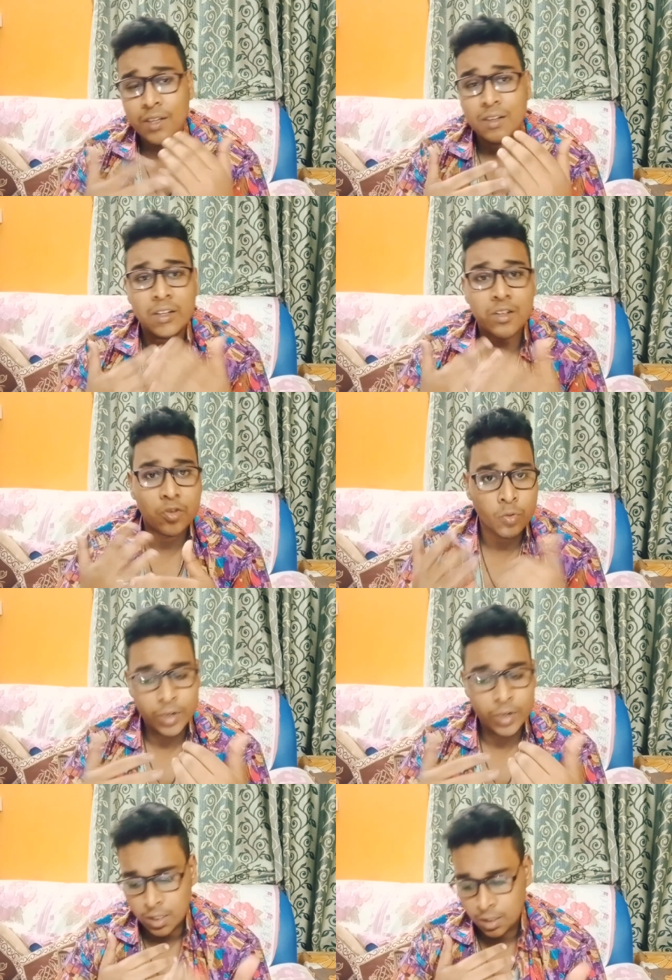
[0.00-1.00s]
the
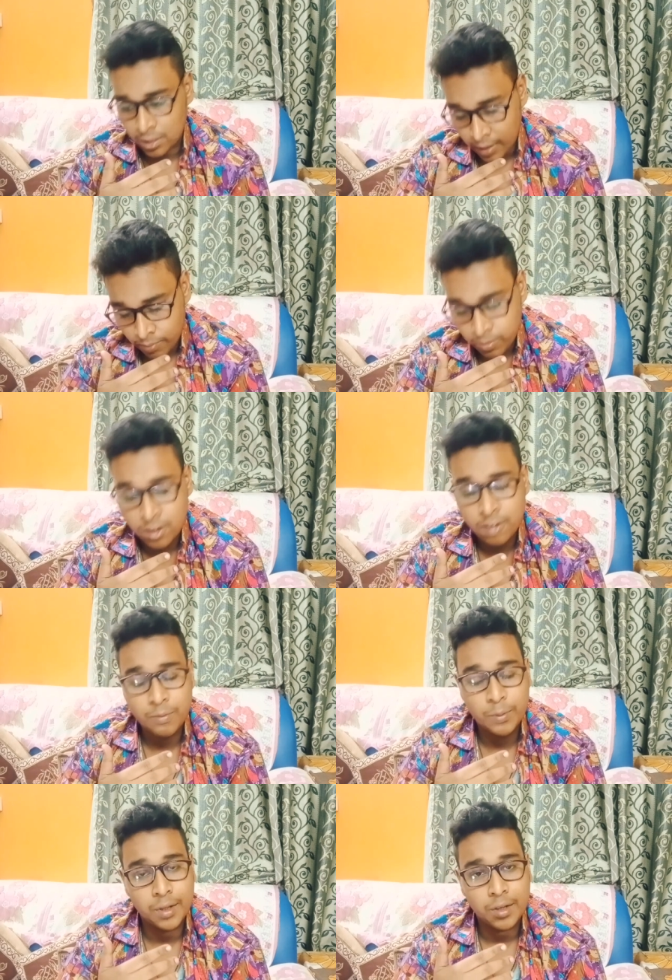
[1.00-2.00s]
story
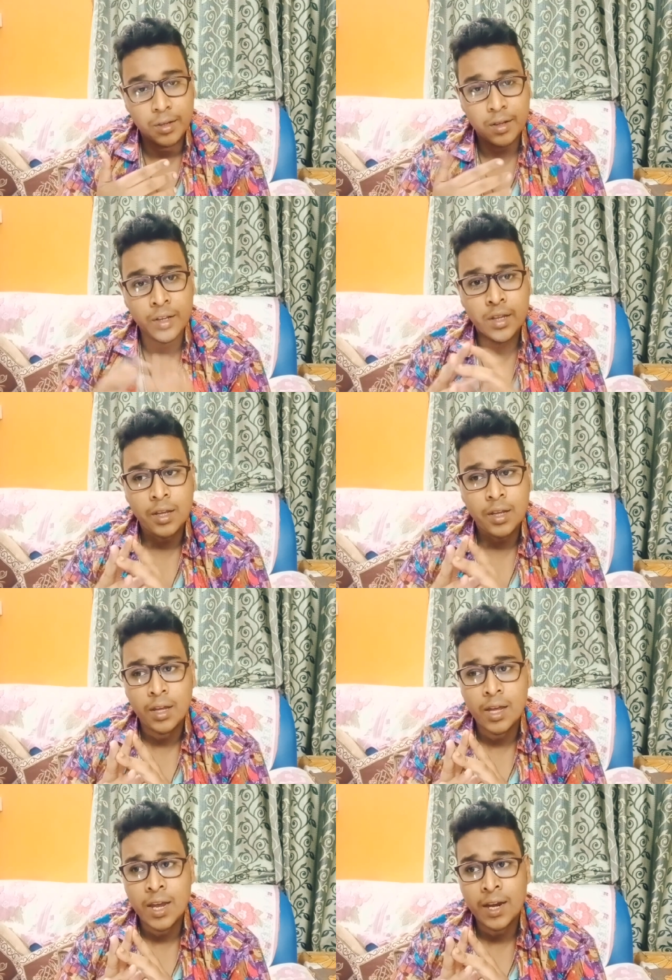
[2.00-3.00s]
develops,
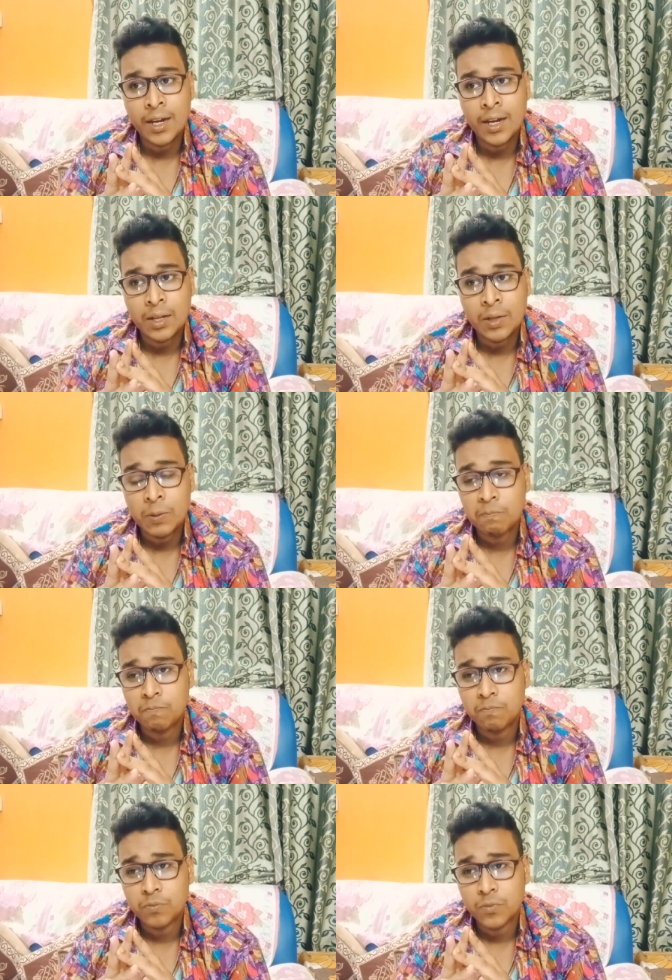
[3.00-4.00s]
and a
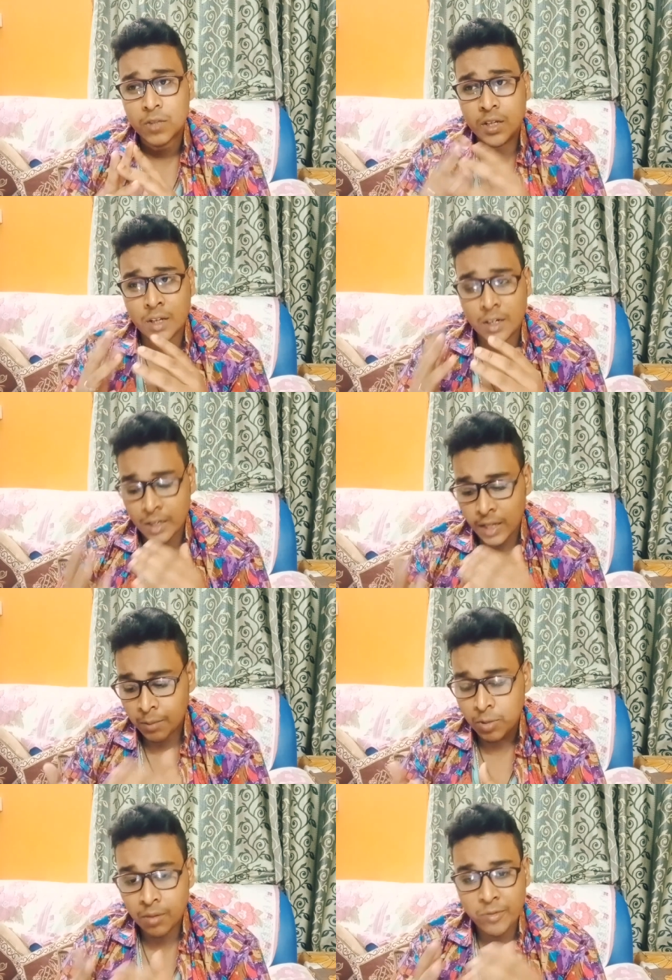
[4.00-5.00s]

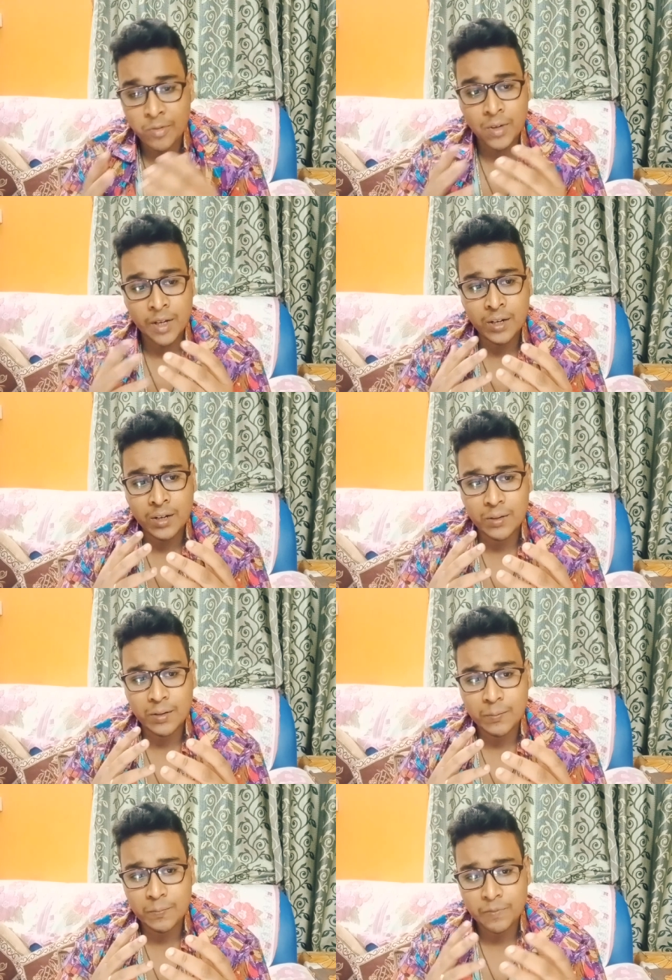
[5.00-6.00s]
time comes when
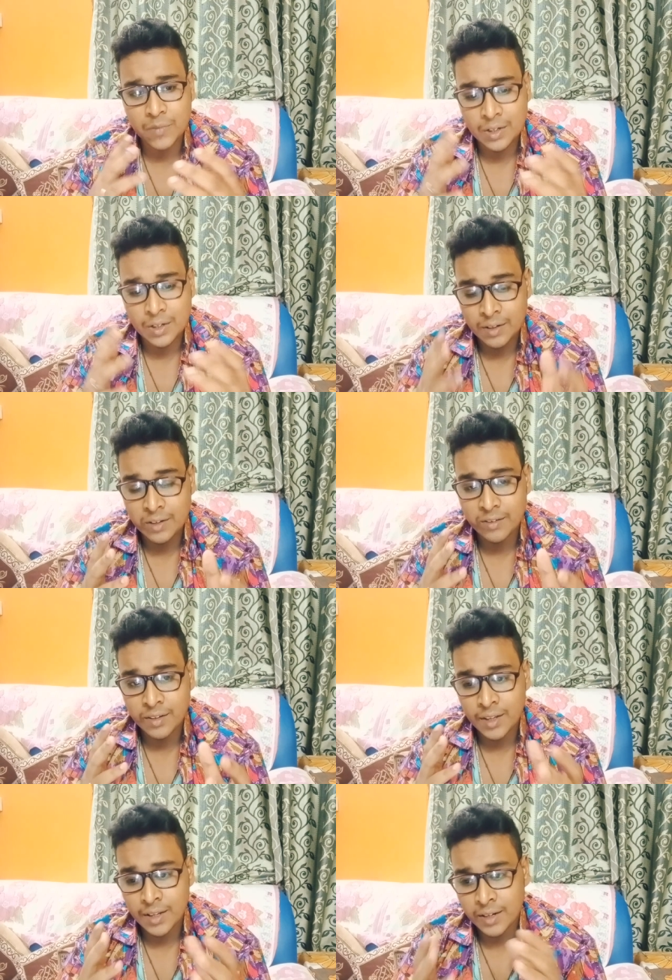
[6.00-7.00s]
RIZE
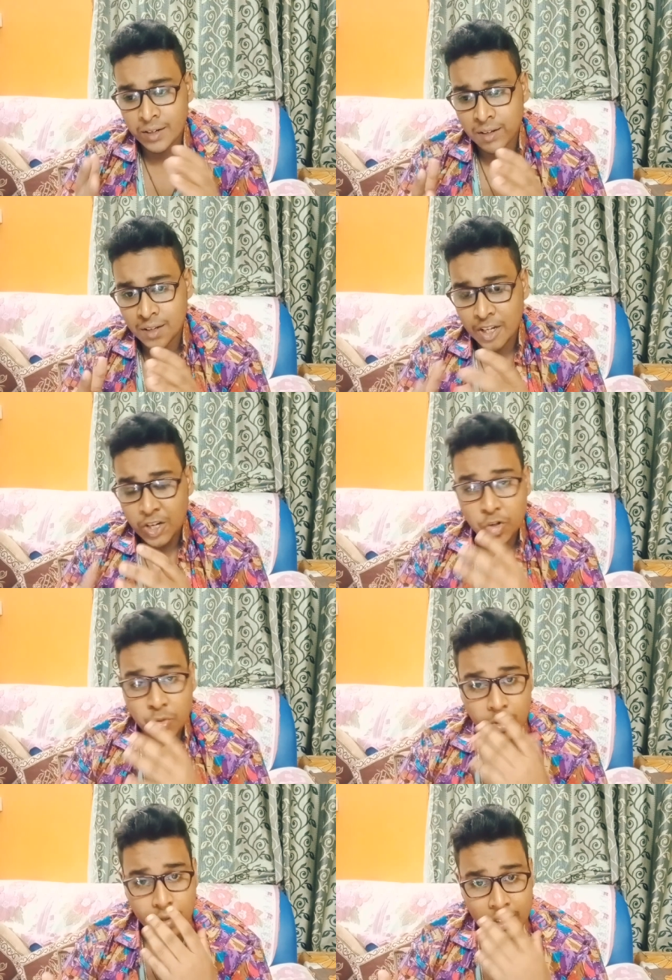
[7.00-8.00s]
and
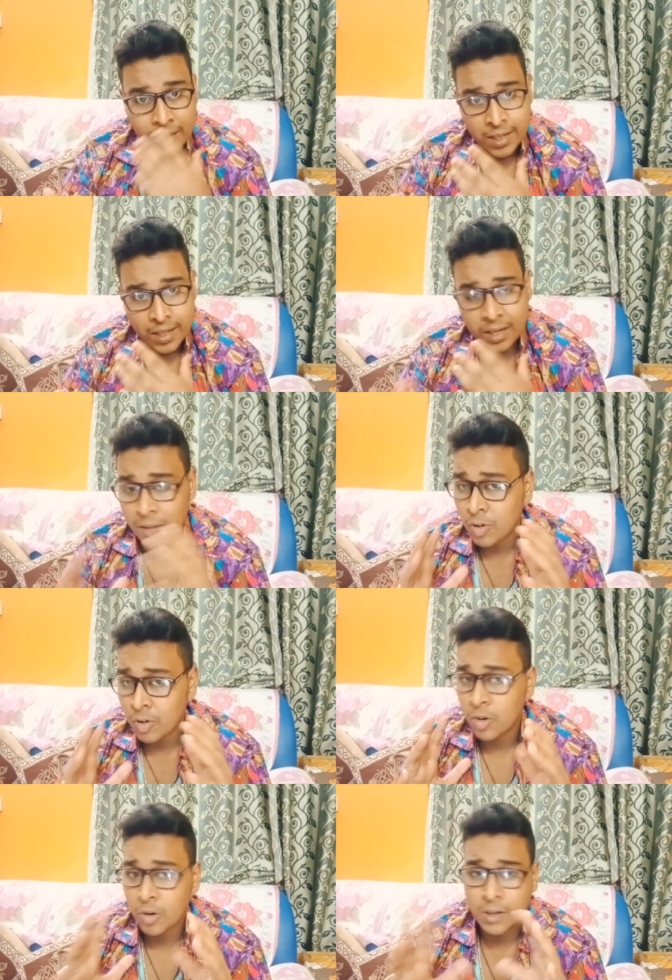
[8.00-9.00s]
Ken, I will
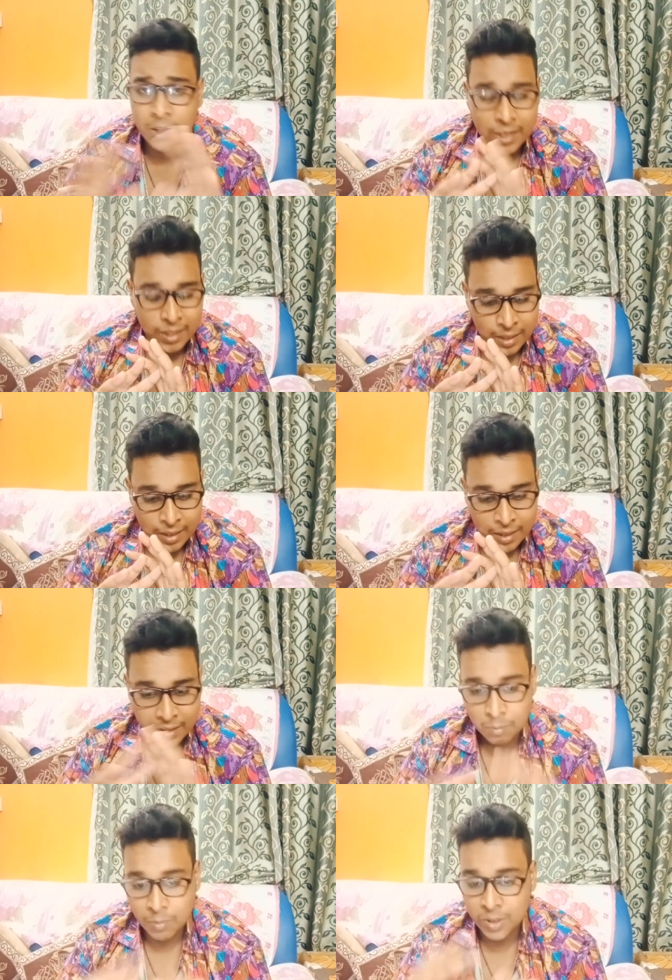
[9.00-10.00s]
not tell
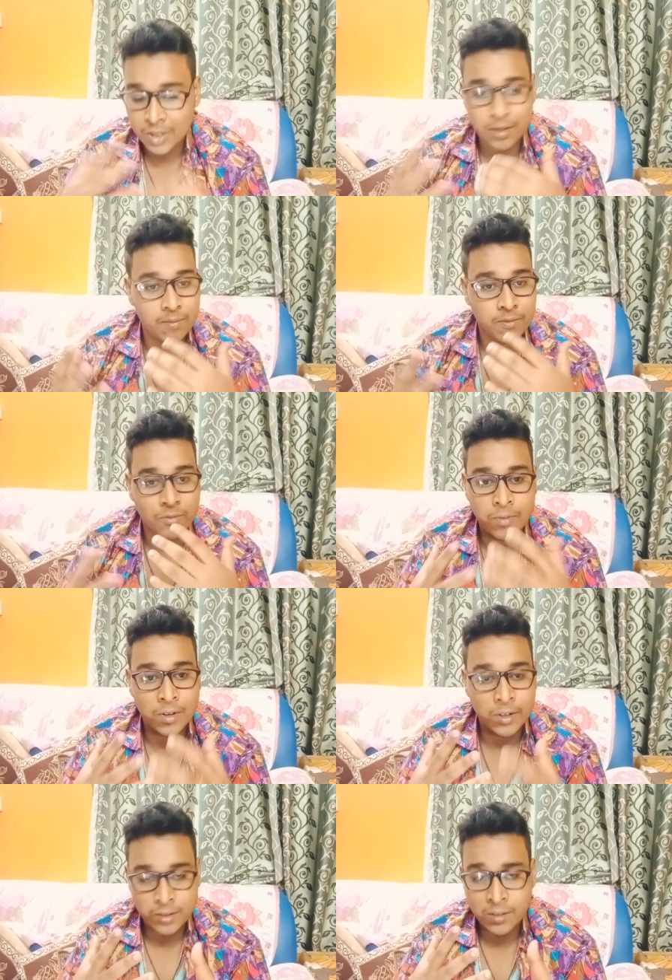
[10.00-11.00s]
anything much
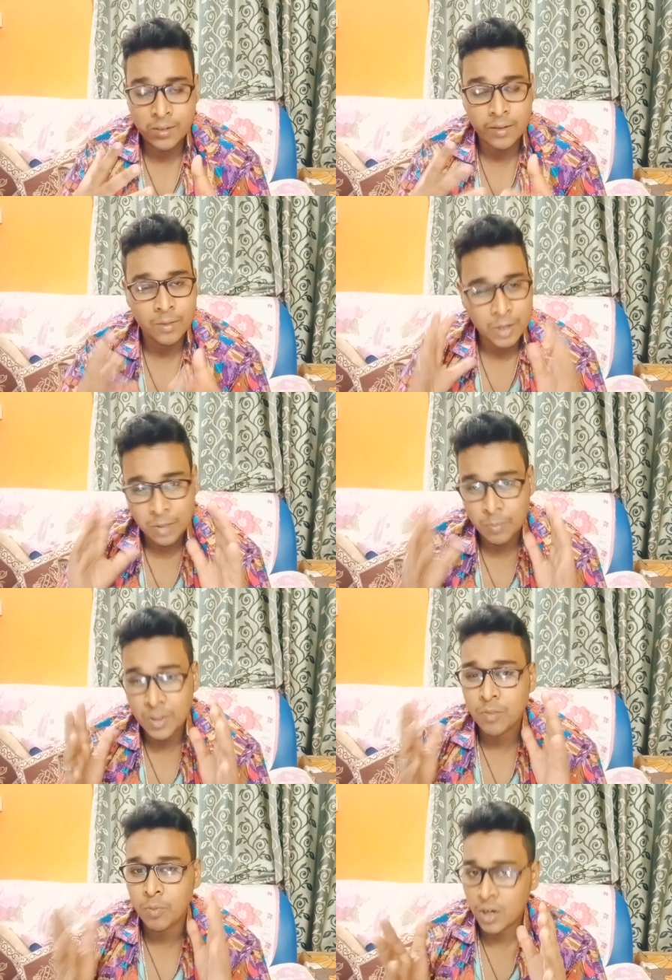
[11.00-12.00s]
further, it may
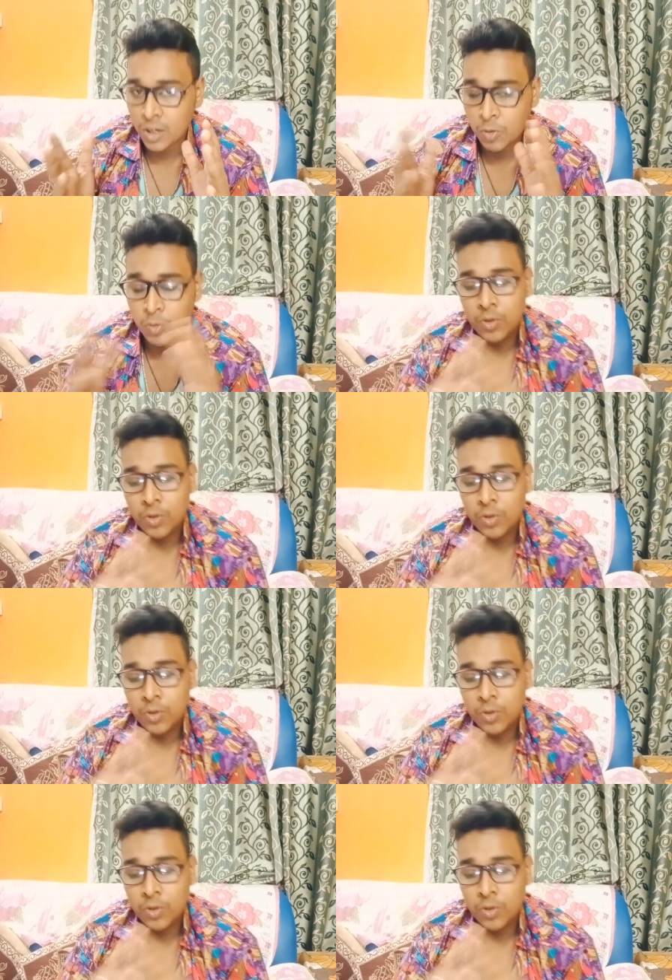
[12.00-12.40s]
spoil